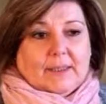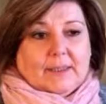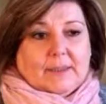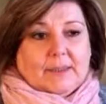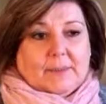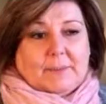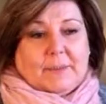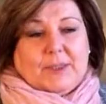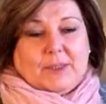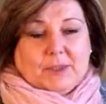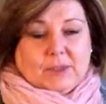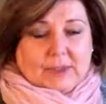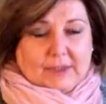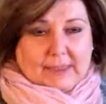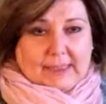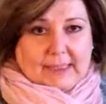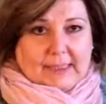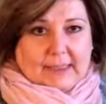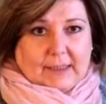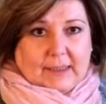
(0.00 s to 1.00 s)
special
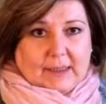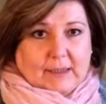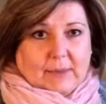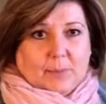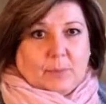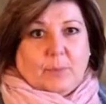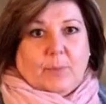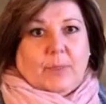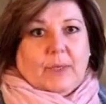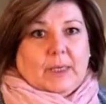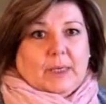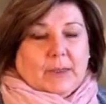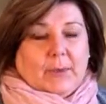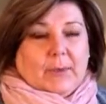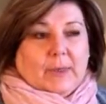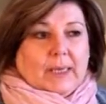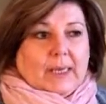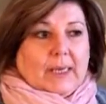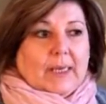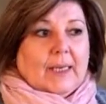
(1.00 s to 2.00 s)
link where you
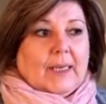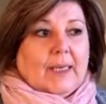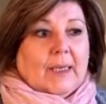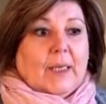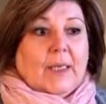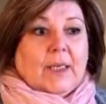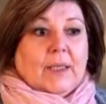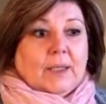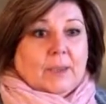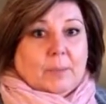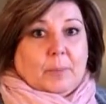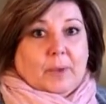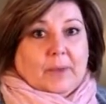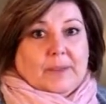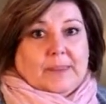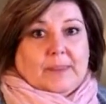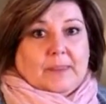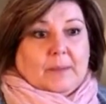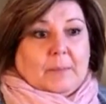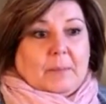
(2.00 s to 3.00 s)
can
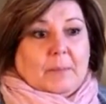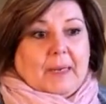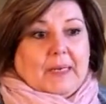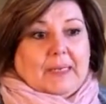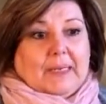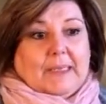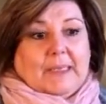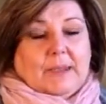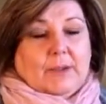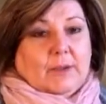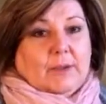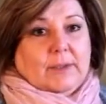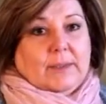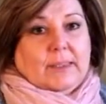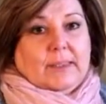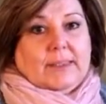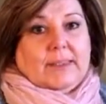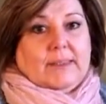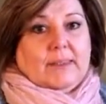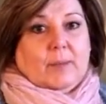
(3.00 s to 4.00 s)
deposit the money into the
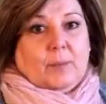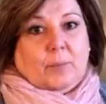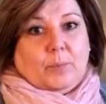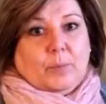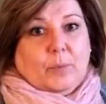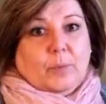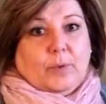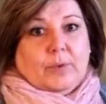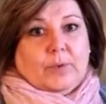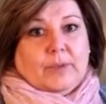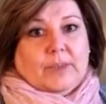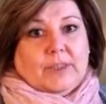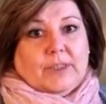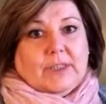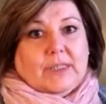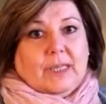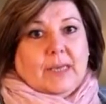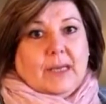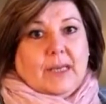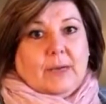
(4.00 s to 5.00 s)
listing brokerage
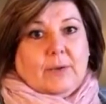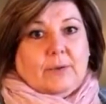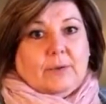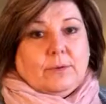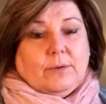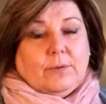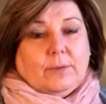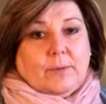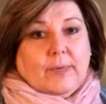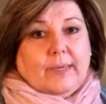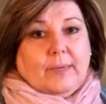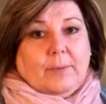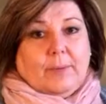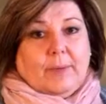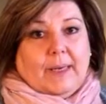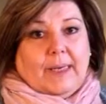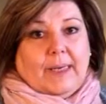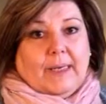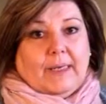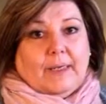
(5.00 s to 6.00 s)
account right
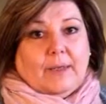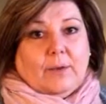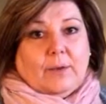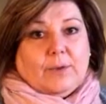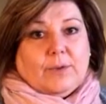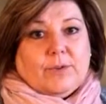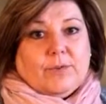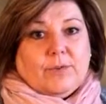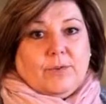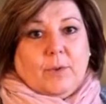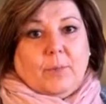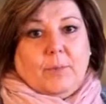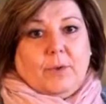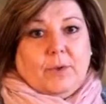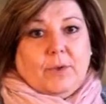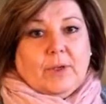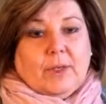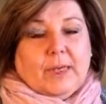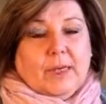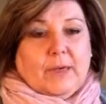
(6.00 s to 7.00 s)
away and it goes from
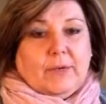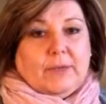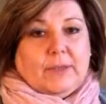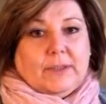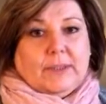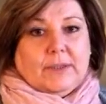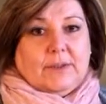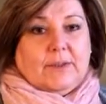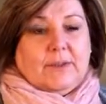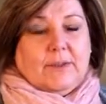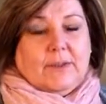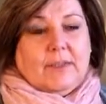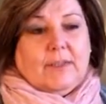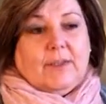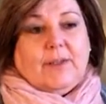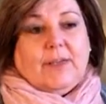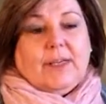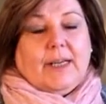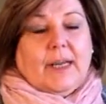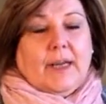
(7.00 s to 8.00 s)
your account into
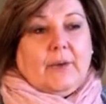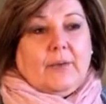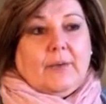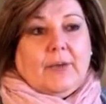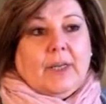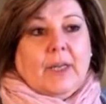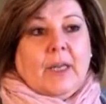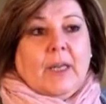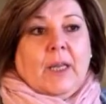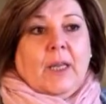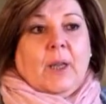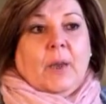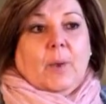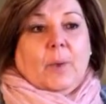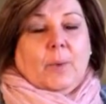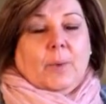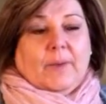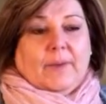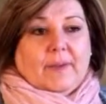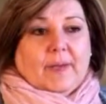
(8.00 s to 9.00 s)
their account
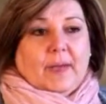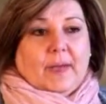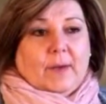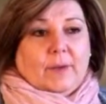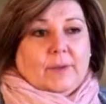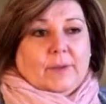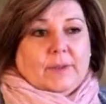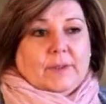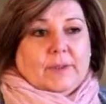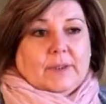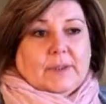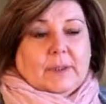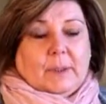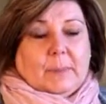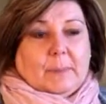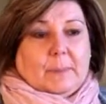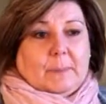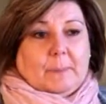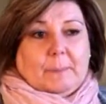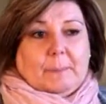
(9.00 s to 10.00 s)
without
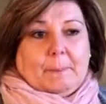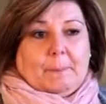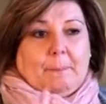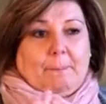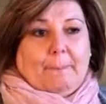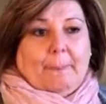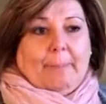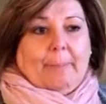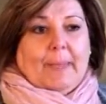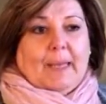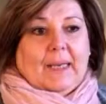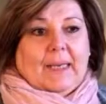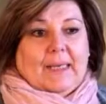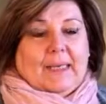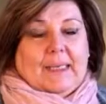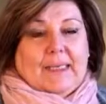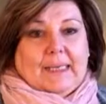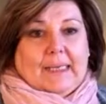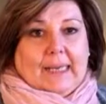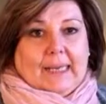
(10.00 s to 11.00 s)
um, any
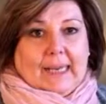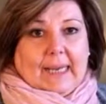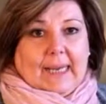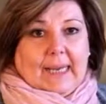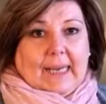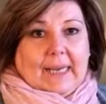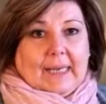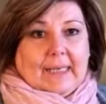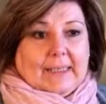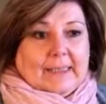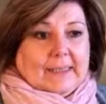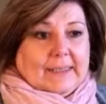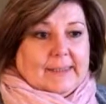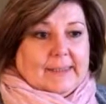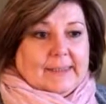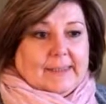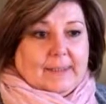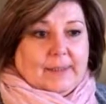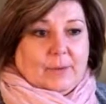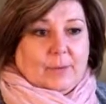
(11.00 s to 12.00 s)
delay and it is
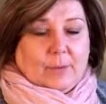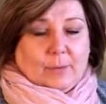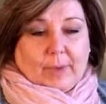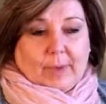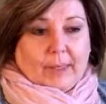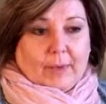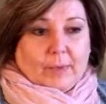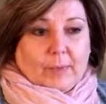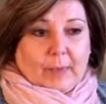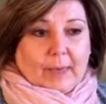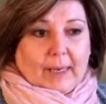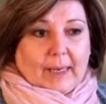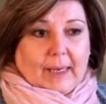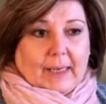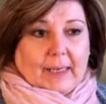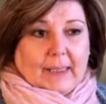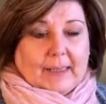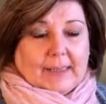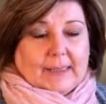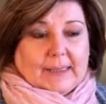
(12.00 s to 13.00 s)
done right
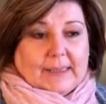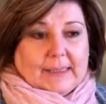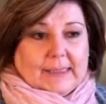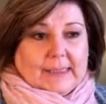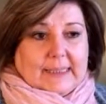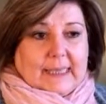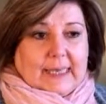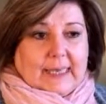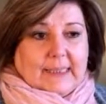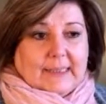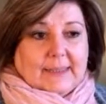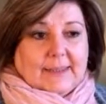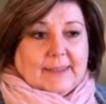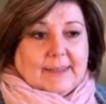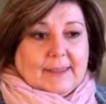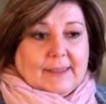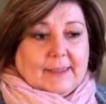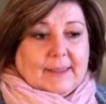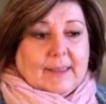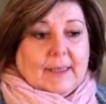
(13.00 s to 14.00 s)
away
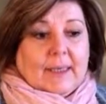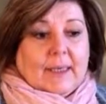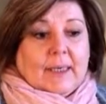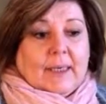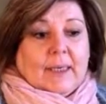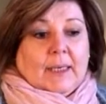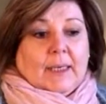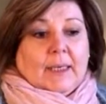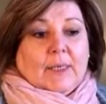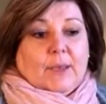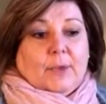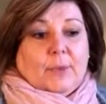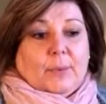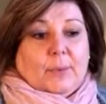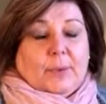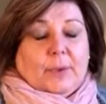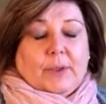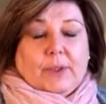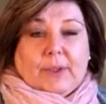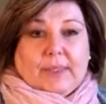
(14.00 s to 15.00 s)
instantaneously you
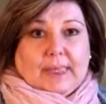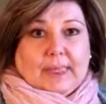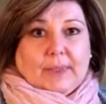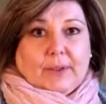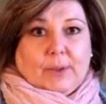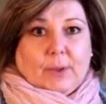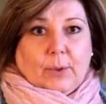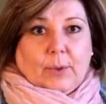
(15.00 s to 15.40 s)
will get